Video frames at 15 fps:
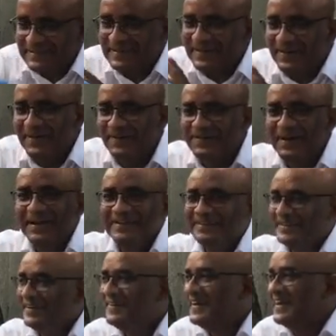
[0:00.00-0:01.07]
All
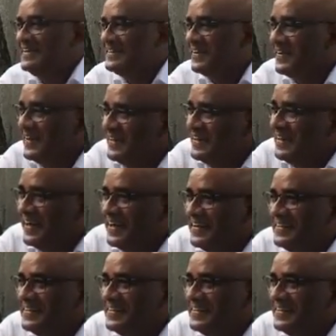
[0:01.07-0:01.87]
right, sorry. Yeah.